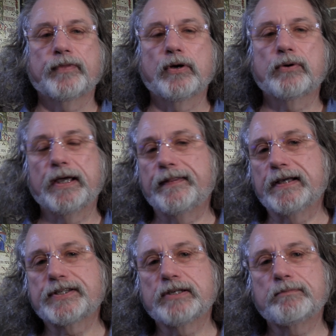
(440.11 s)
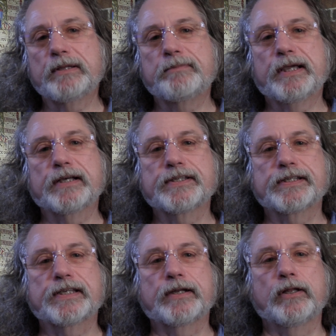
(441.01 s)
Okay, that's simply because
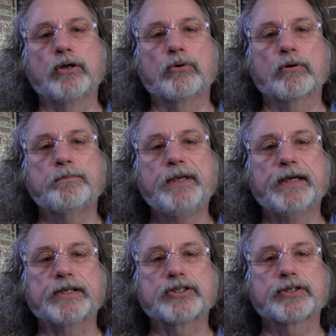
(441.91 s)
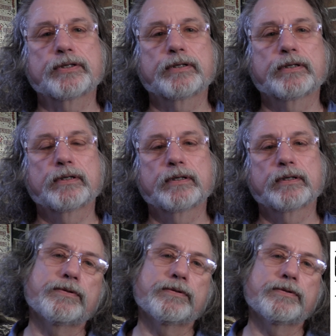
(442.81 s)
it's at a lower pitch.
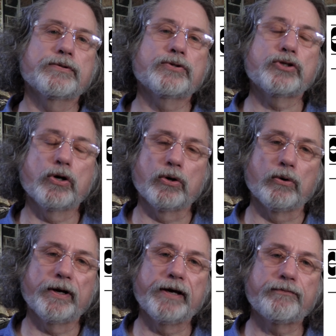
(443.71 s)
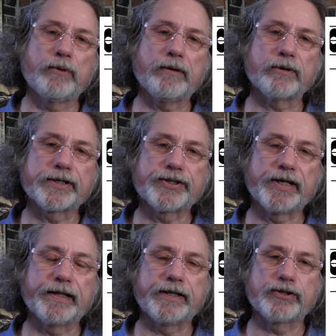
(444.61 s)
So, if we were to
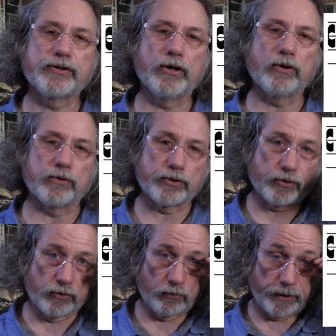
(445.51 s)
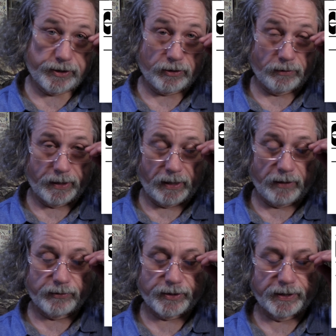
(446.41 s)
sing these notes, which are in
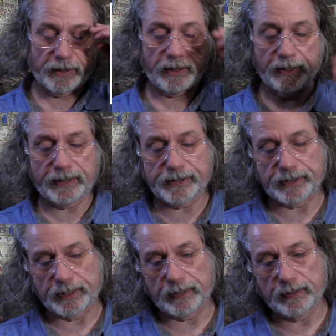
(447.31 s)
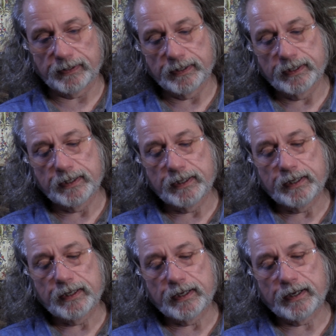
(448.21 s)
Laus and Ecclesia,
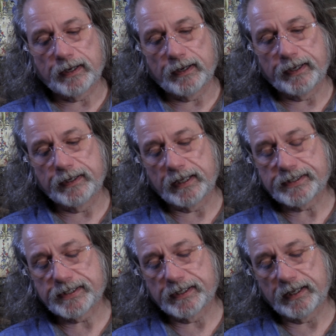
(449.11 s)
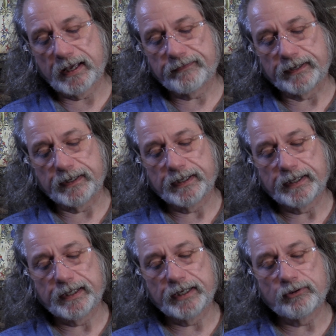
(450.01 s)
in lesson 11,
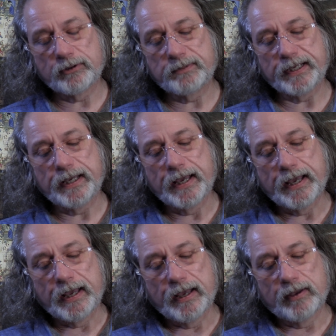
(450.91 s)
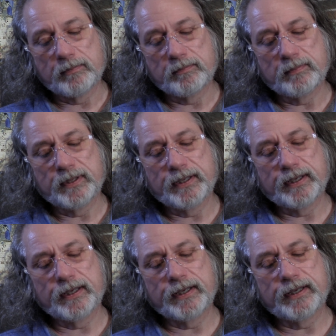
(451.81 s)
it would be
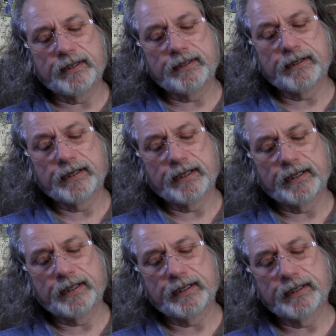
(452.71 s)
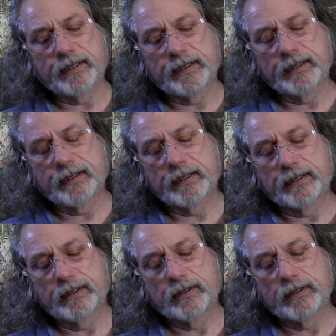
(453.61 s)
mi, re,